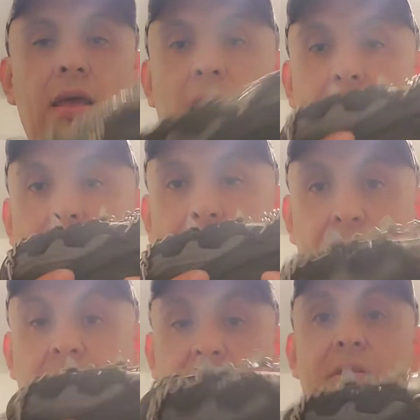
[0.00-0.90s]

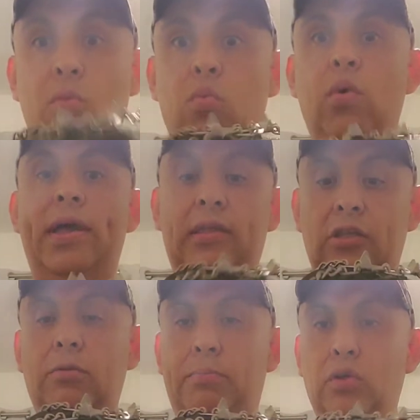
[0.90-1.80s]
This is the way
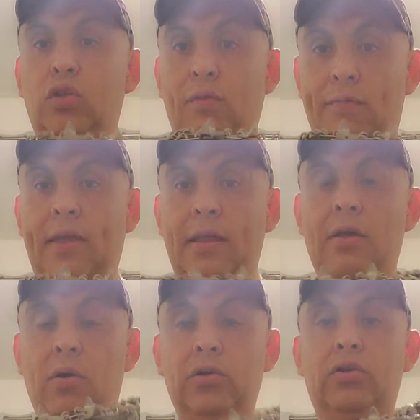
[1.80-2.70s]
they're supposed to fit
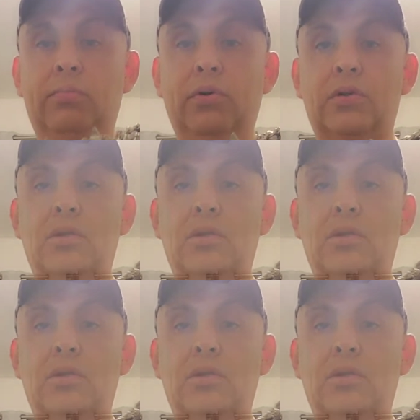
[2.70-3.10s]
on your boots.